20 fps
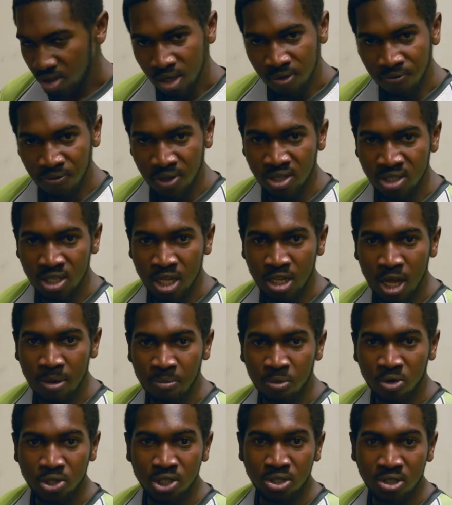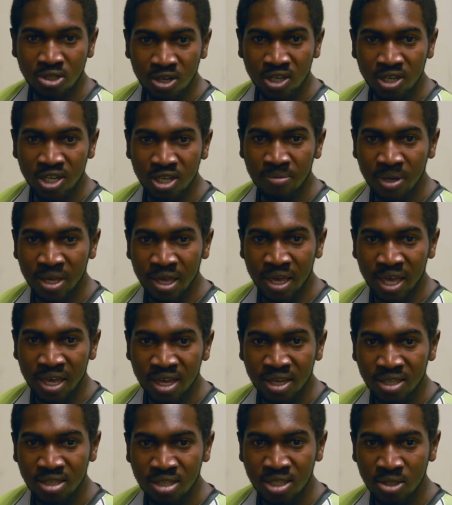it feels a lot more sturdy in my
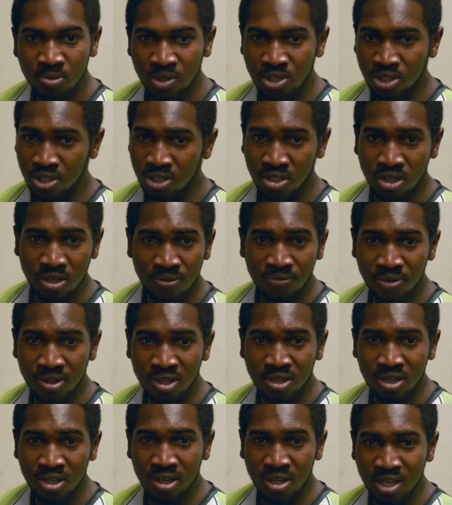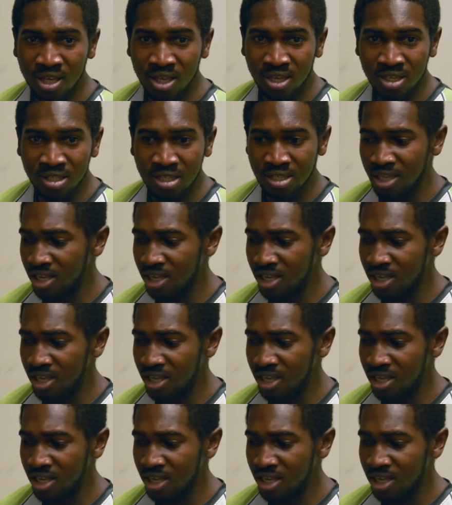hands, which is good for the little kids.